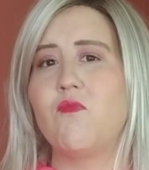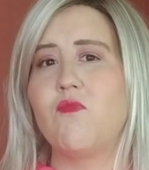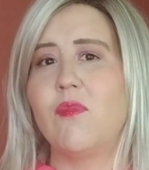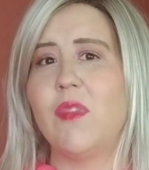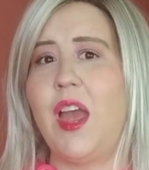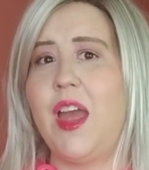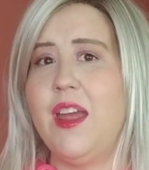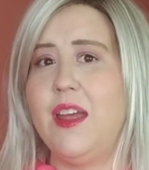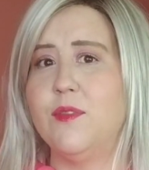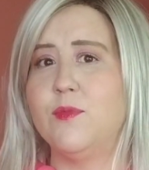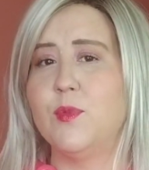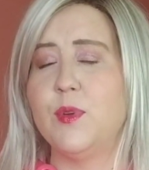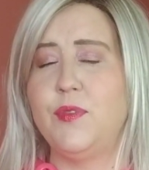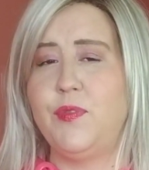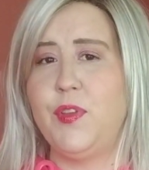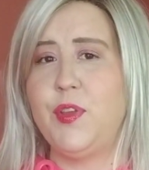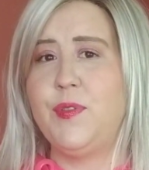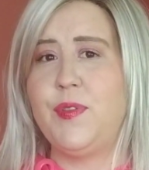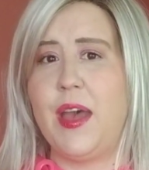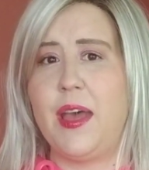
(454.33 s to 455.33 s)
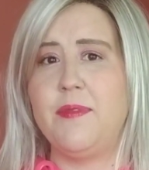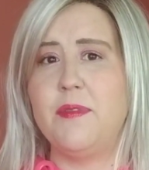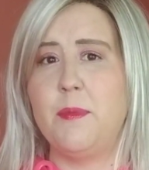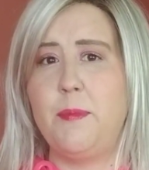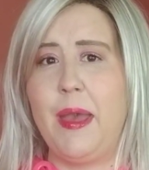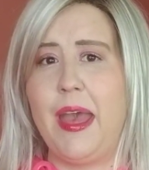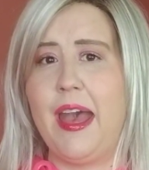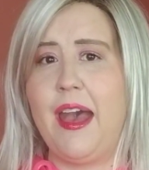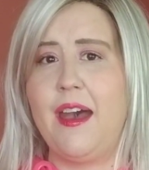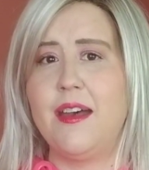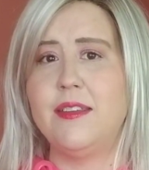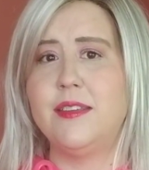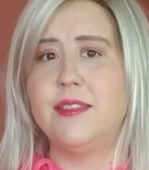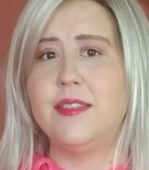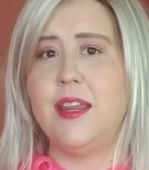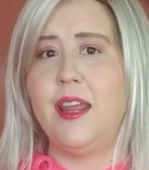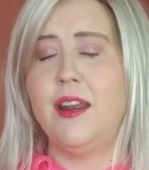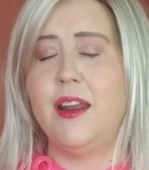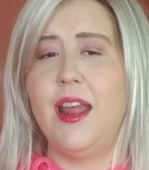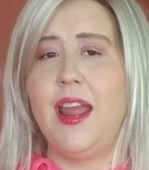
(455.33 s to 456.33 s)
had reviewed that in the
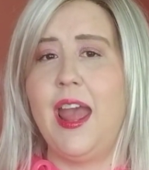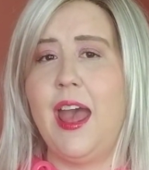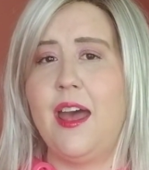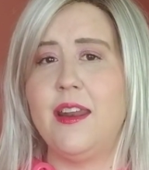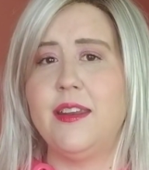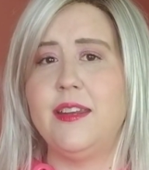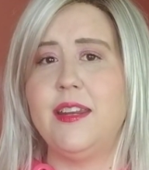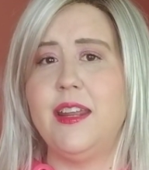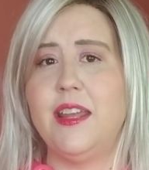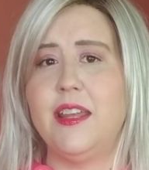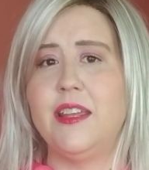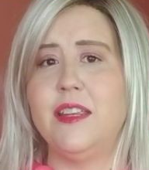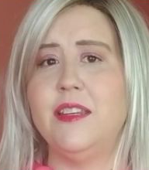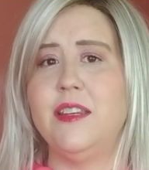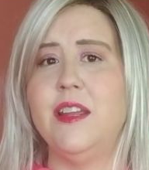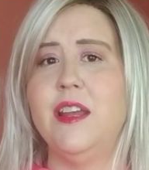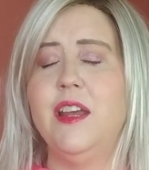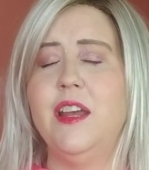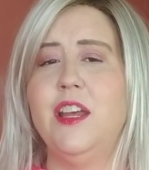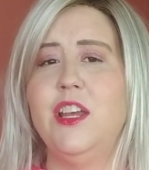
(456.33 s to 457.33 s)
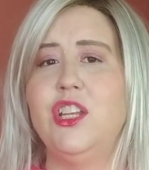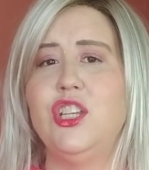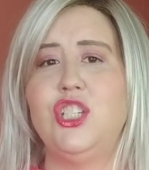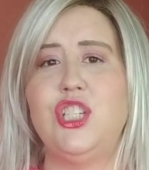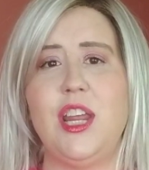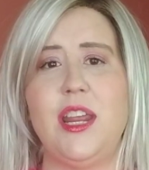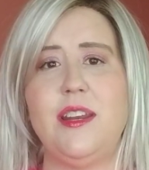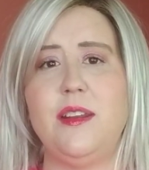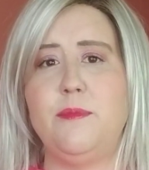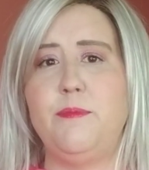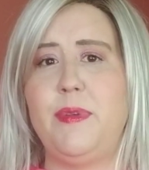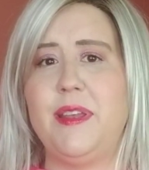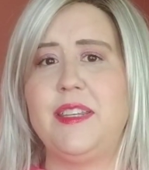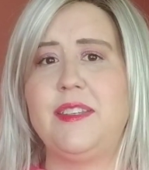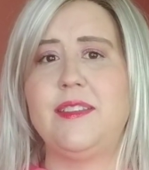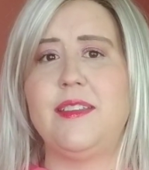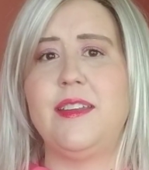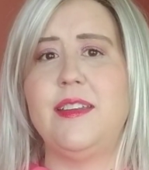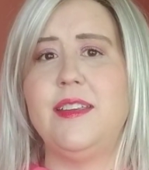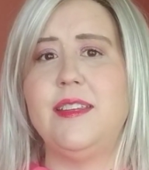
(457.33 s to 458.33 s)
past, and I had it in Shaded
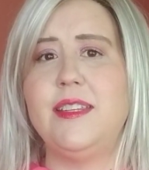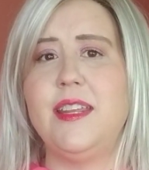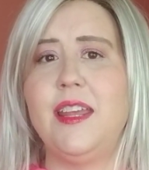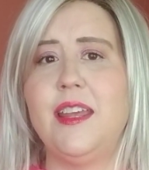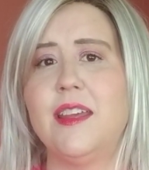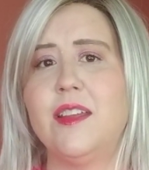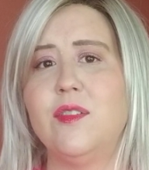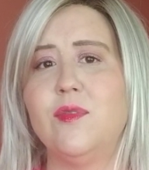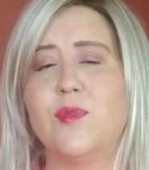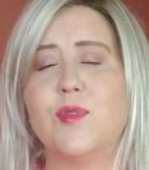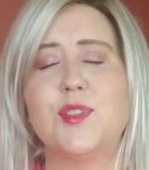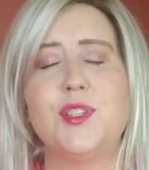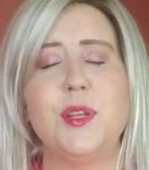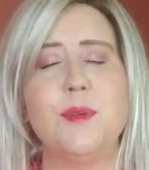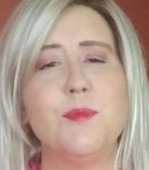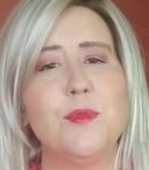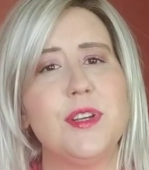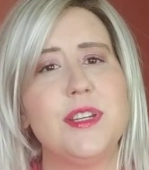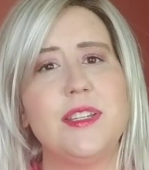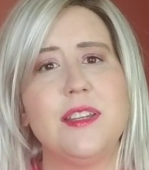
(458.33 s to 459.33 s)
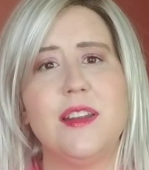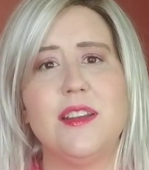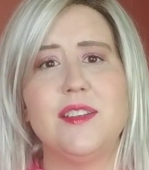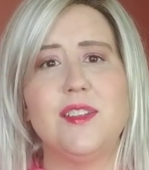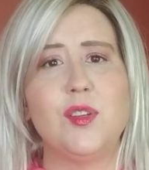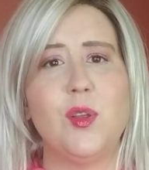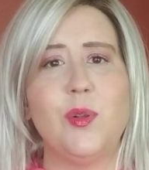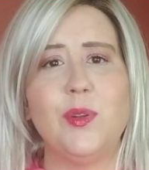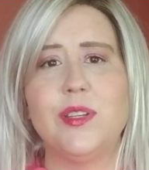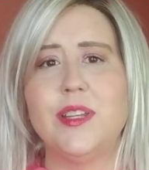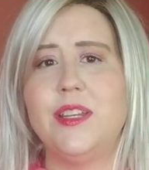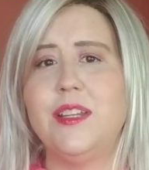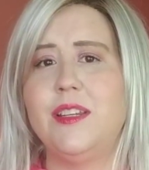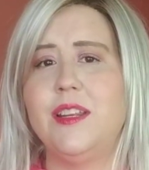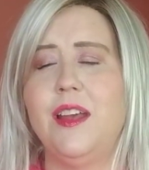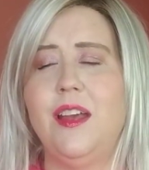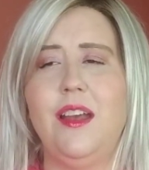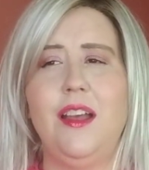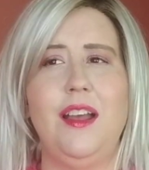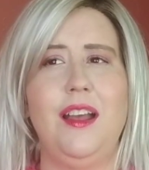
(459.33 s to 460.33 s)
Biscuit, and for some reason I sold it.
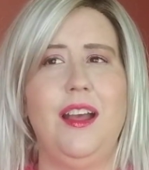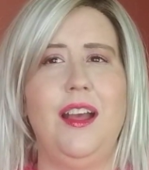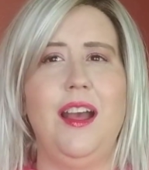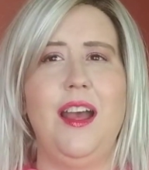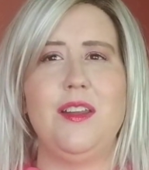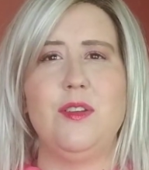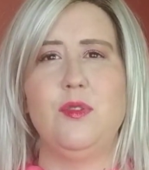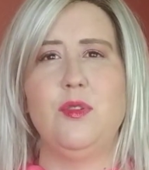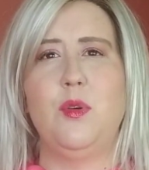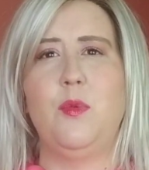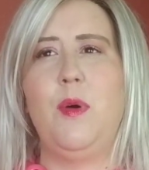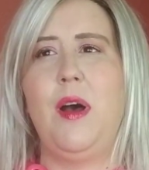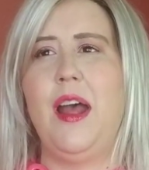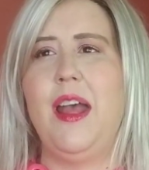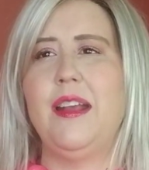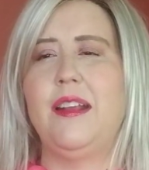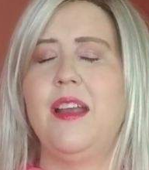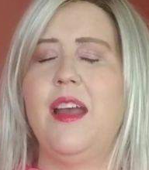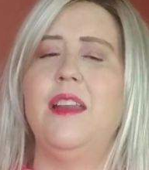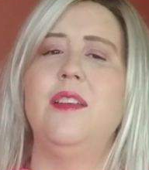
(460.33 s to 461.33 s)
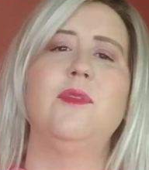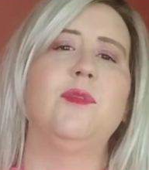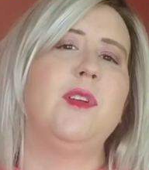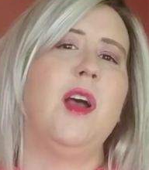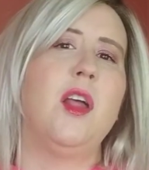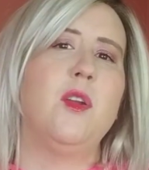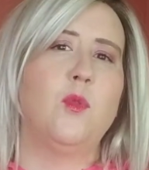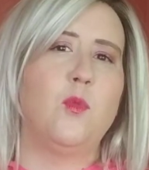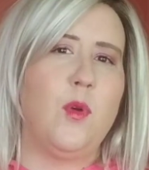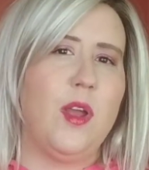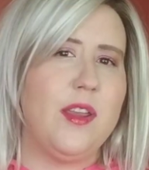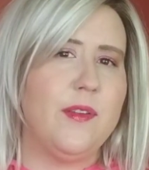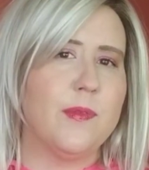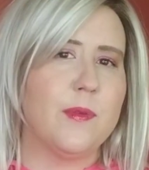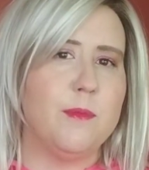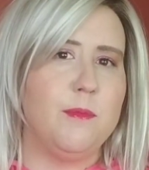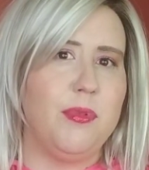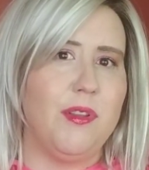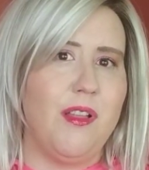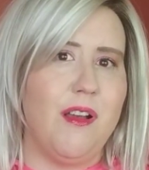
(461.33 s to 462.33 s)
I don't know why. I kind of got away
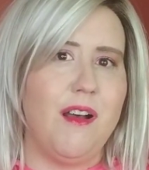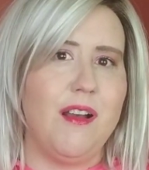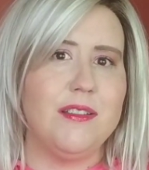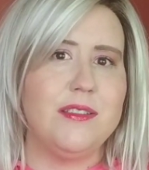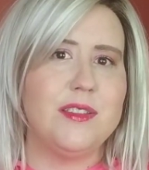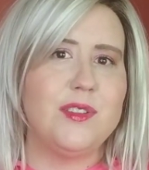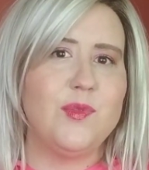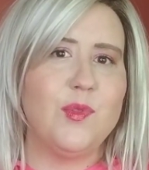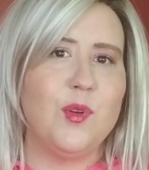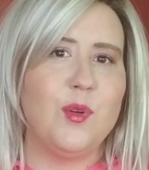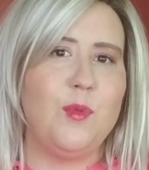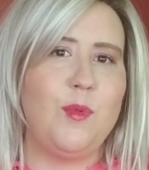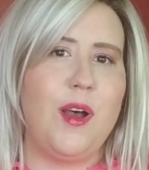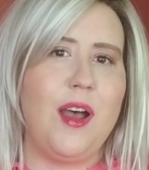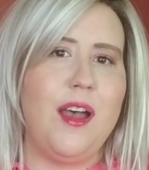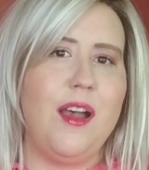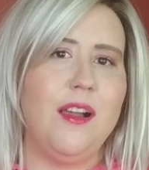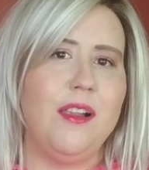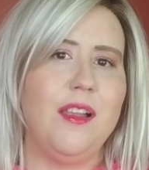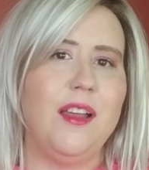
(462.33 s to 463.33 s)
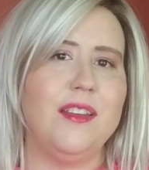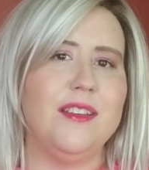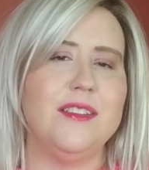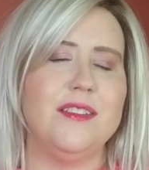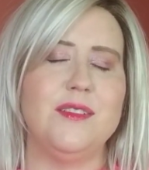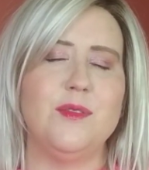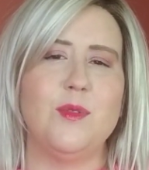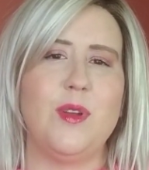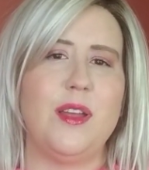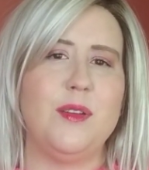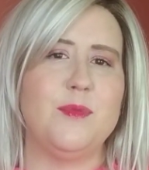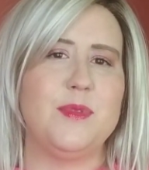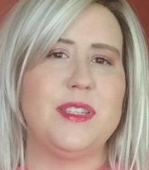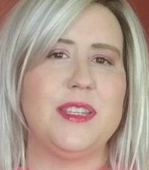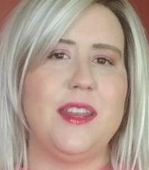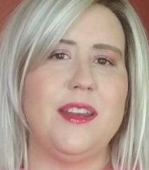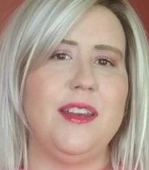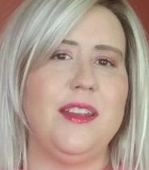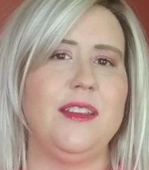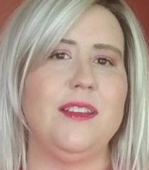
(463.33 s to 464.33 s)
from blondes for a while, and I was
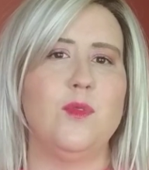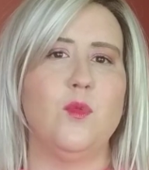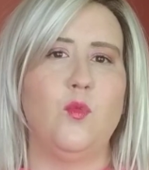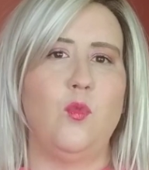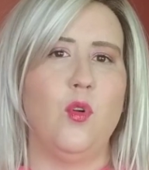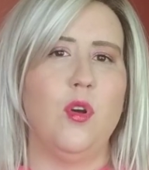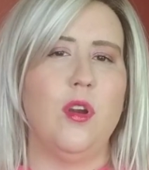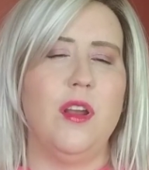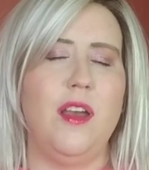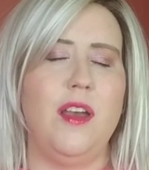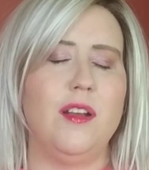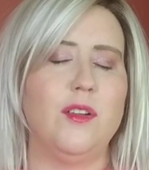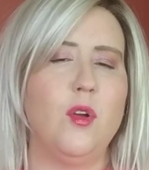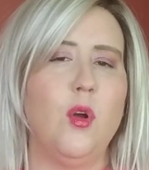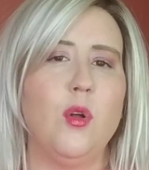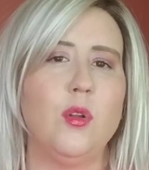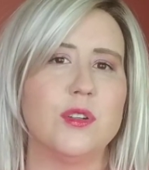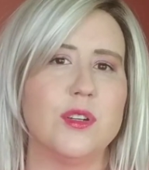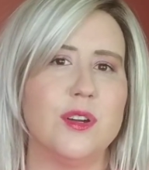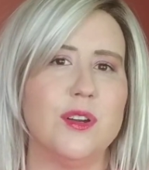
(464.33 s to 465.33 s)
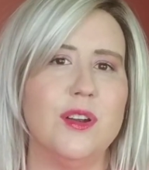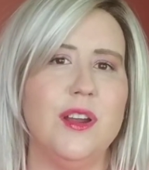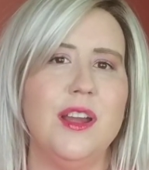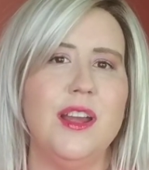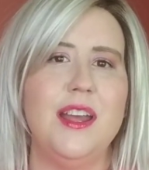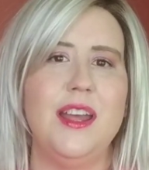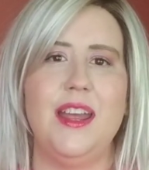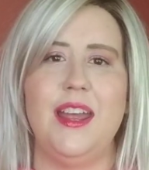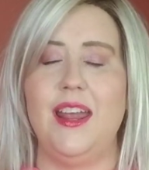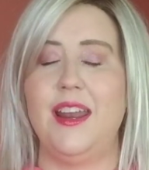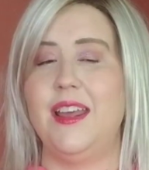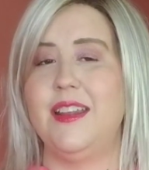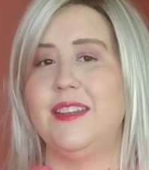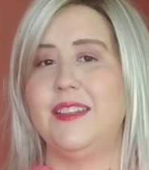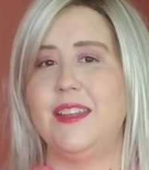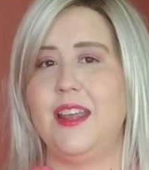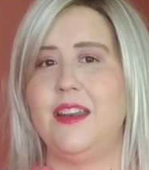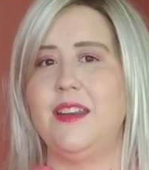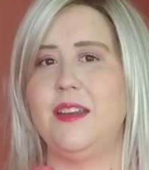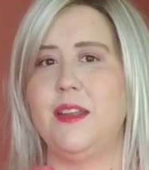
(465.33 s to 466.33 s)
getting colder, and I
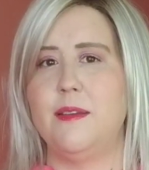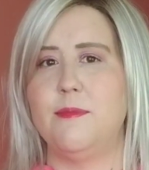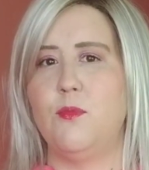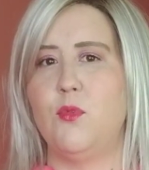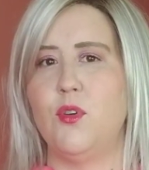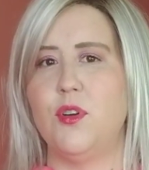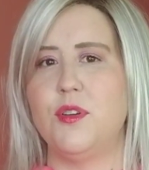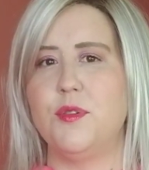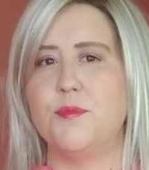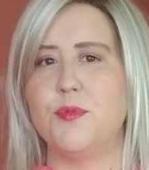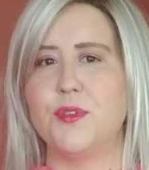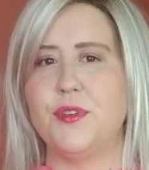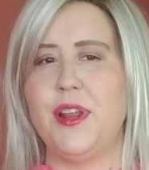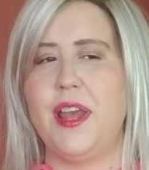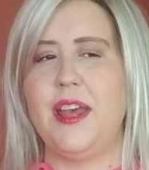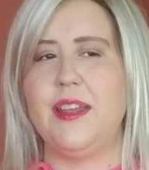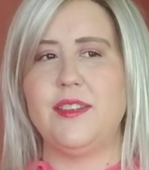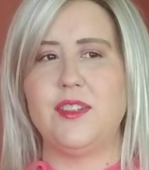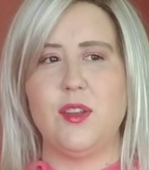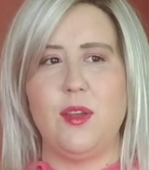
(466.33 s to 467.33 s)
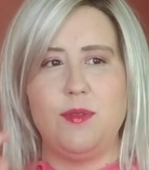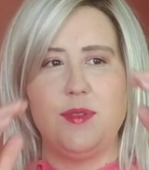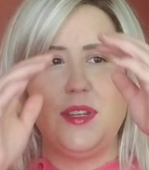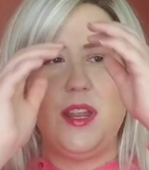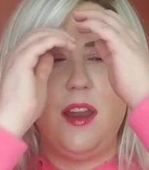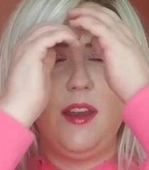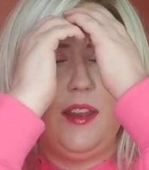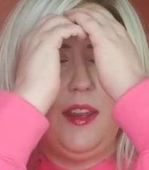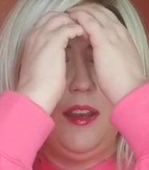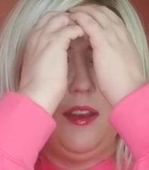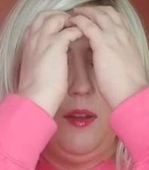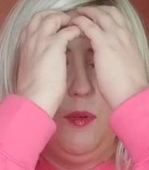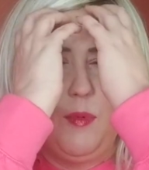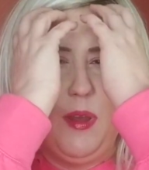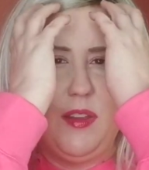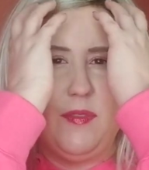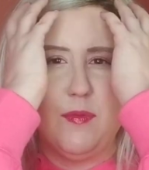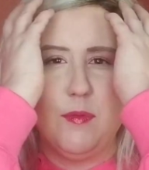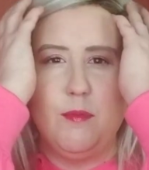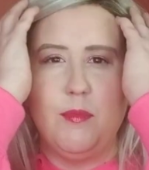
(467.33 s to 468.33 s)
decided to get more into brunette, so I was kind of getting
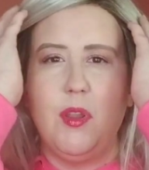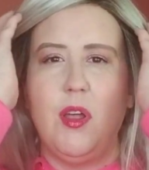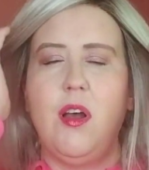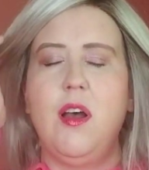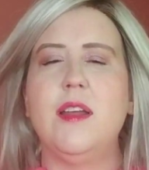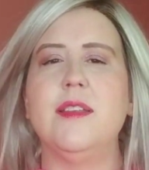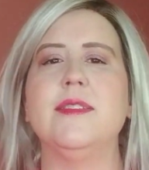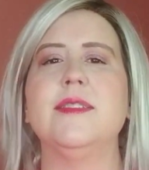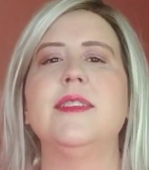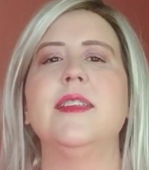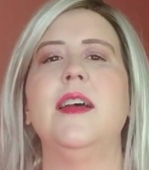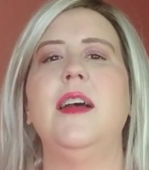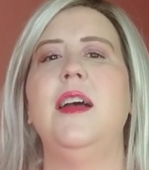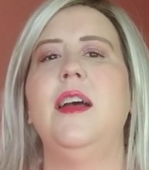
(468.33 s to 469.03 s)
away from blondes.